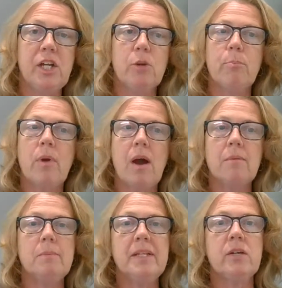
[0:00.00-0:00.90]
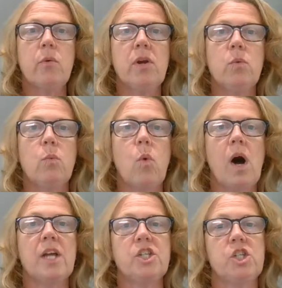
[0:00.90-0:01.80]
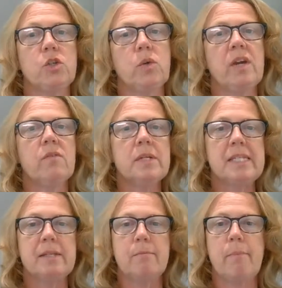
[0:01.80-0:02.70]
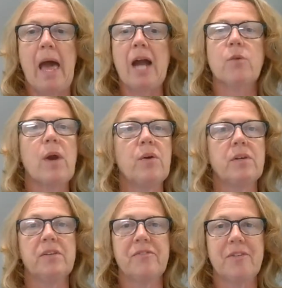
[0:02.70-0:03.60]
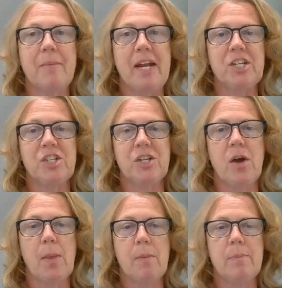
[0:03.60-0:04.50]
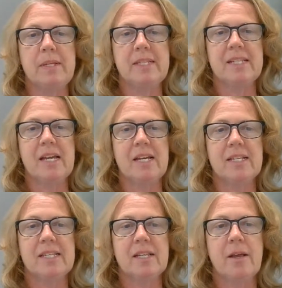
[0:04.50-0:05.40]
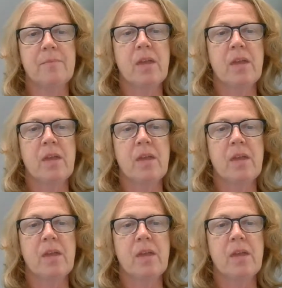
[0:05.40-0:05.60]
you're probably going to want to give us some background information on the business.